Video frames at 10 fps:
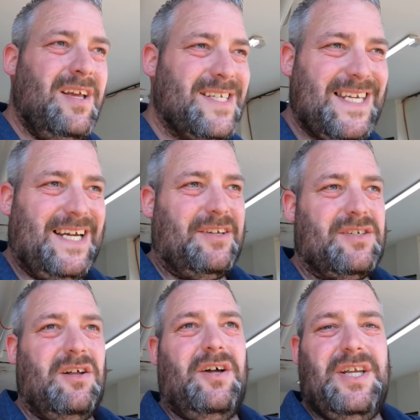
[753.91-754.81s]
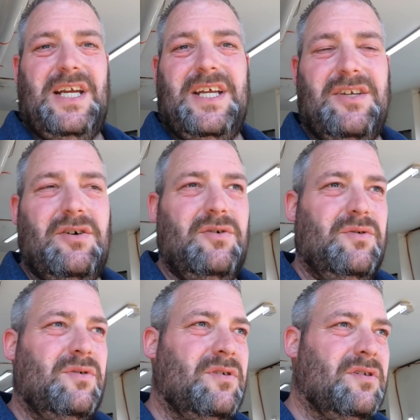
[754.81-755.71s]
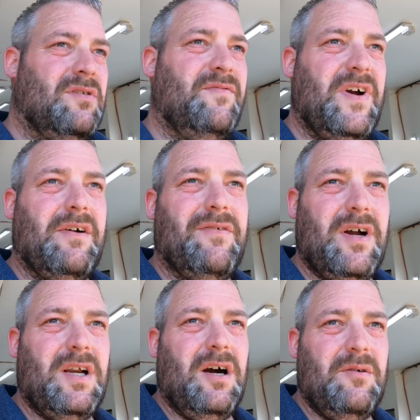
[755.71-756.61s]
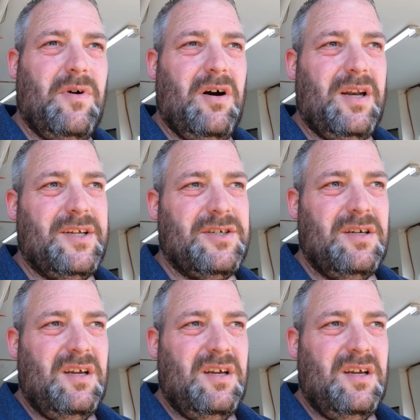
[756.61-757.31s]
something that's like nearly new, very, very low mileage,